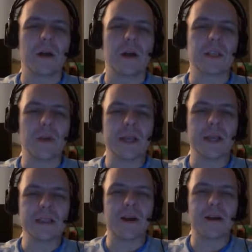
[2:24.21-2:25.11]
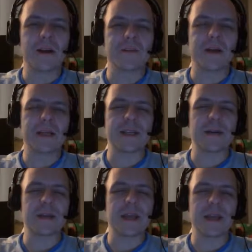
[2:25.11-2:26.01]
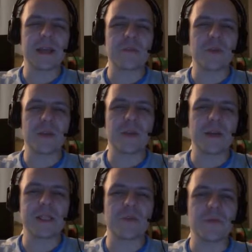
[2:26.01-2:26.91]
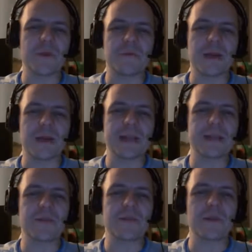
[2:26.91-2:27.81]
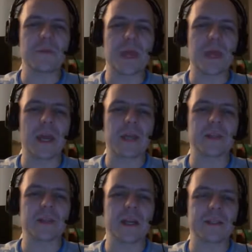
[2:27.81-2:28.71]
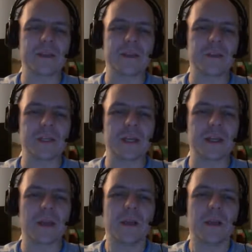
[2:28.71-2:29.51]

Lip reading: So I guess the Haunt of Hightower can get pretty crazy pretty fast given the mechanics, kind of synergistic.